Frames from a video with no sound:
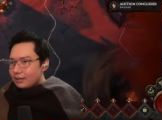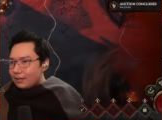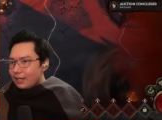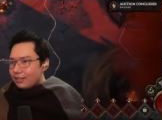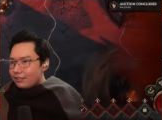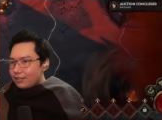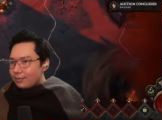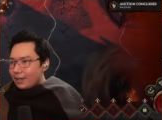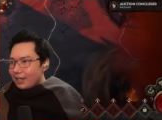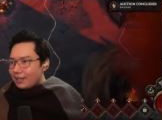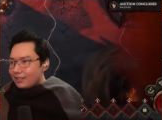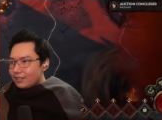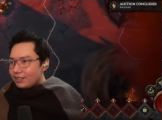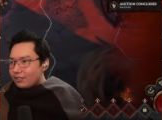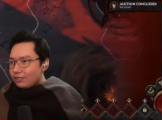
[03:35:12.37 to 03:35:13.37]

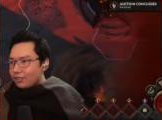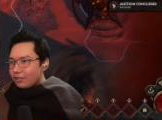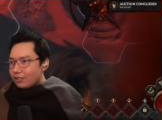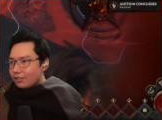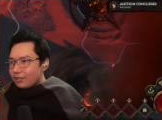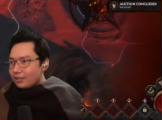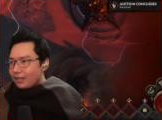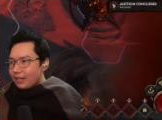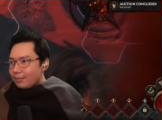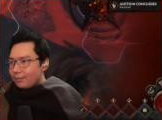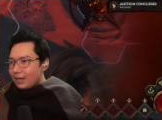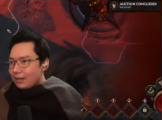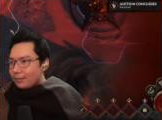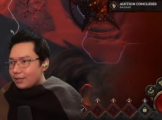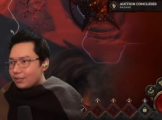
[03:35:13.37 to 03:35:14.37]
Andromalius' stronghold, and
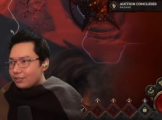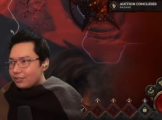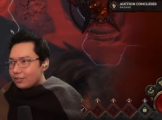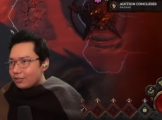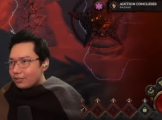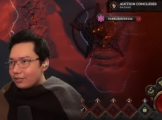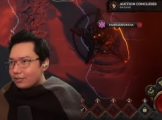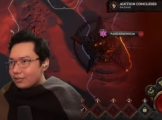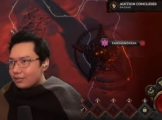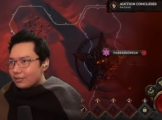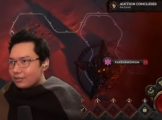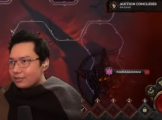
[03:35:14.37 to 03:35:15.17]
Mammon's stronghold,